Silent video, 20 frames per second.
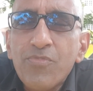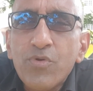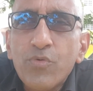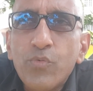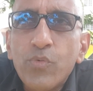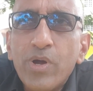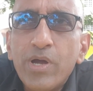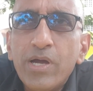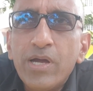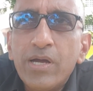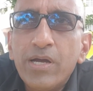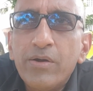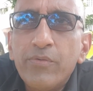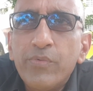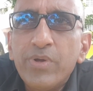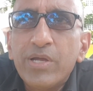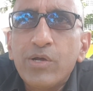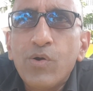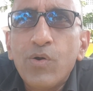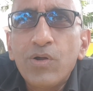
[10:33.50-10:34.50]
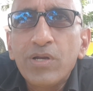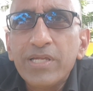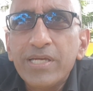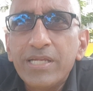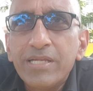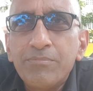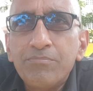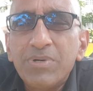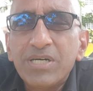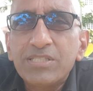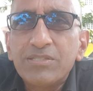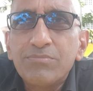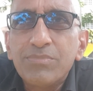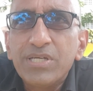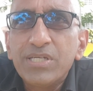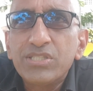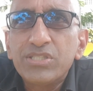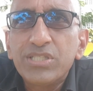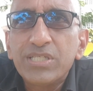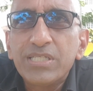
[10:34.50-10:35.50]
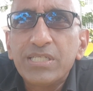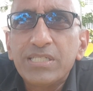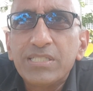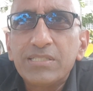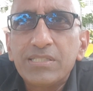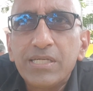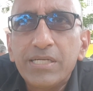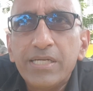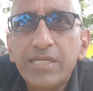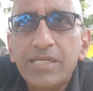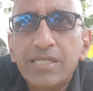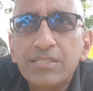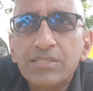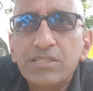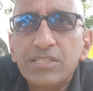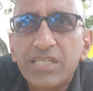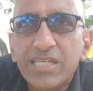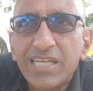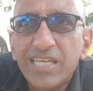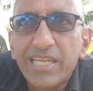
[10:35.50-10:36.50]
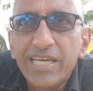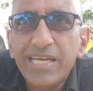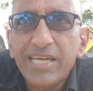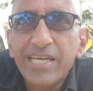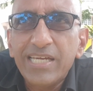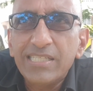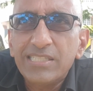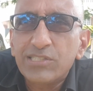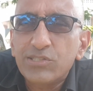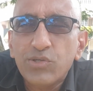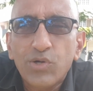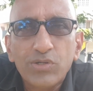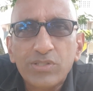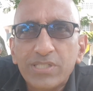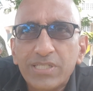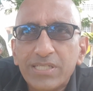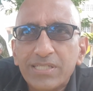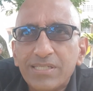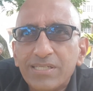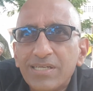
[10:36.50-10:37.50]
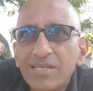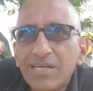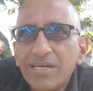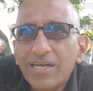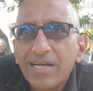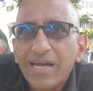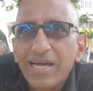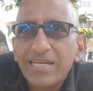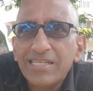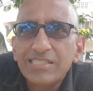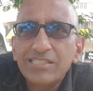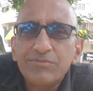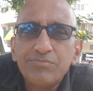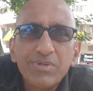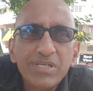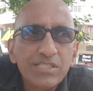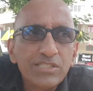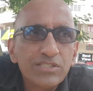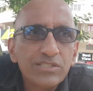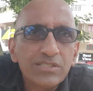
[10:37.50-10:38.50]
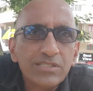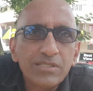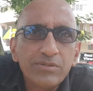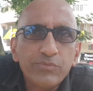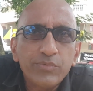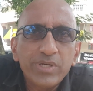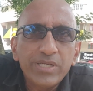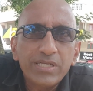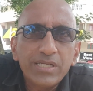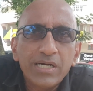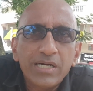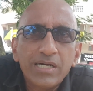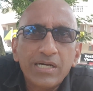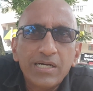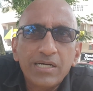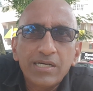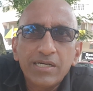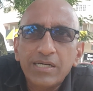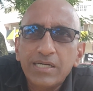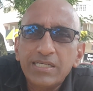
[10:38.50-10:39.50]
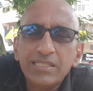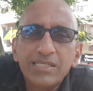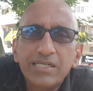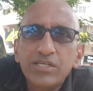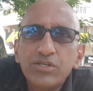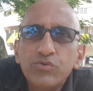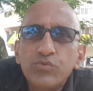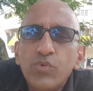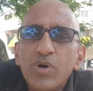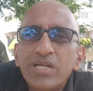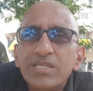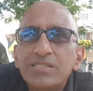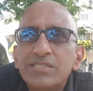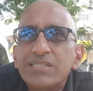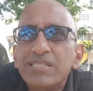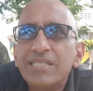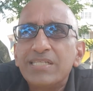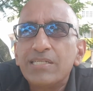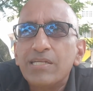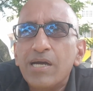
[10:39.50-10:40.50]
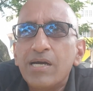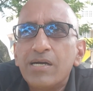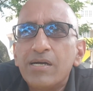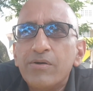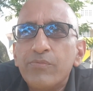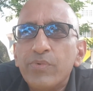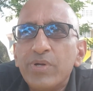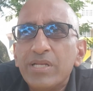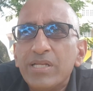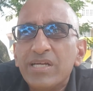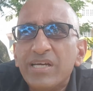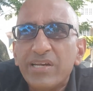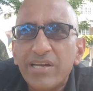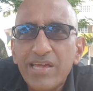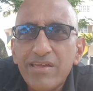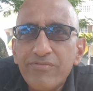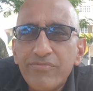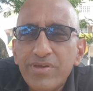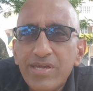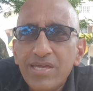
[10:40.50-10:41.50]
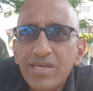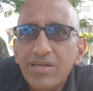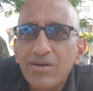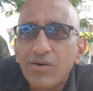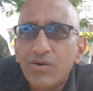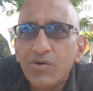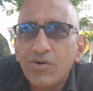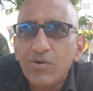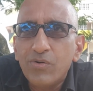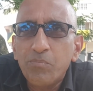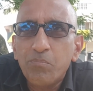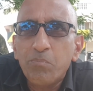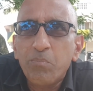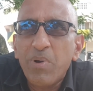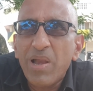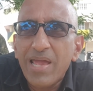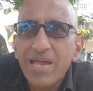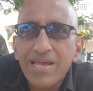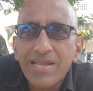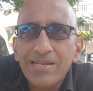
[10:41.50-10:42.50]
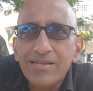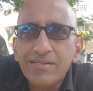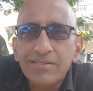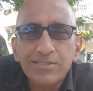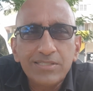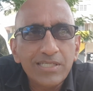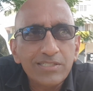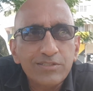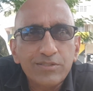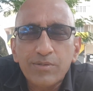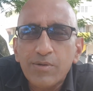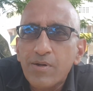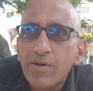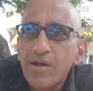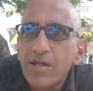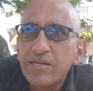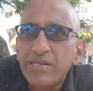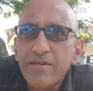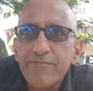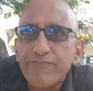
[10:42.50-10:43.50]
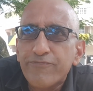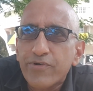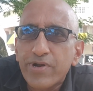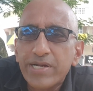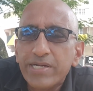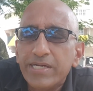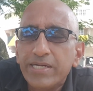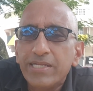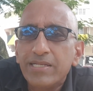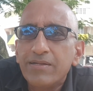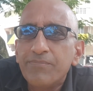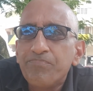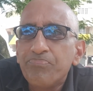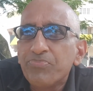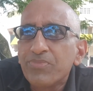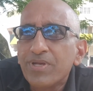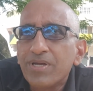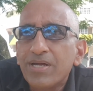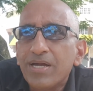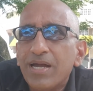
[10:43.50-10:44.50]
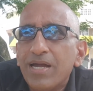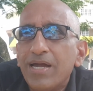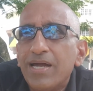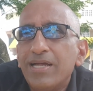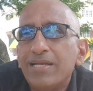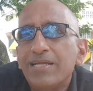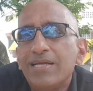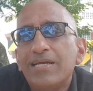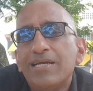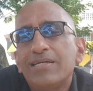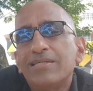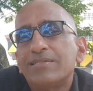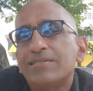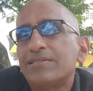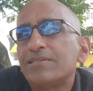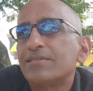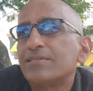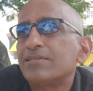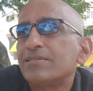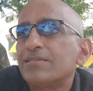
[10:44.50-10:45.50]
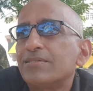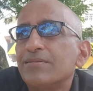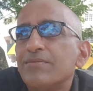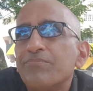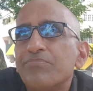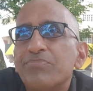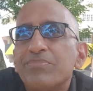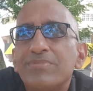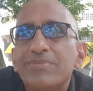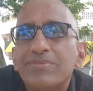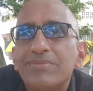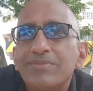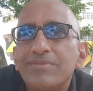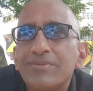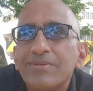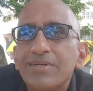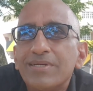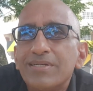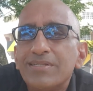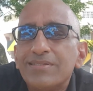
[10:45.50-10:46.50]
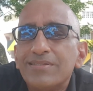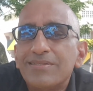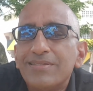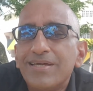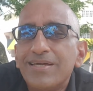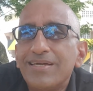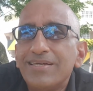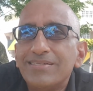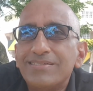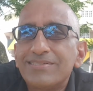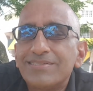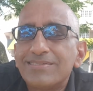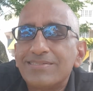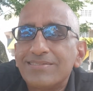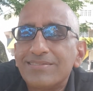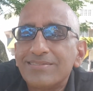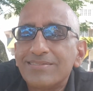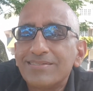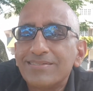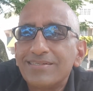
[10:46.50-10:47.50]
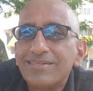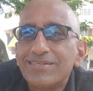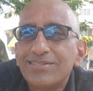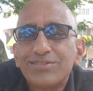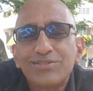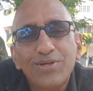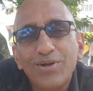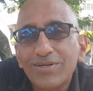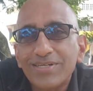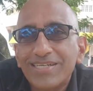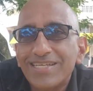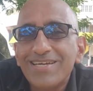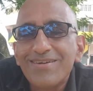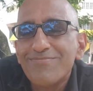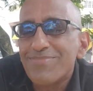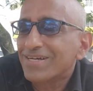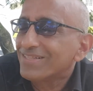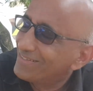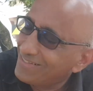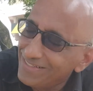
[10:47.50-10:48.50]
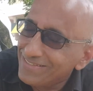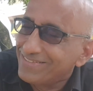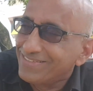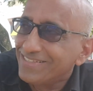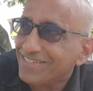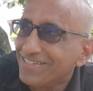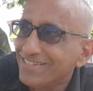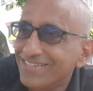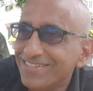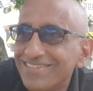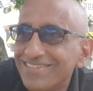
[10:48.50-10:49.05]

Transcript: where we call it in Bahasa Malaysia is ikan cekit lehe. It's salted and it's mixed with either you want it with gravy or plain, just deep fry it, and it's tastes salty but tasty.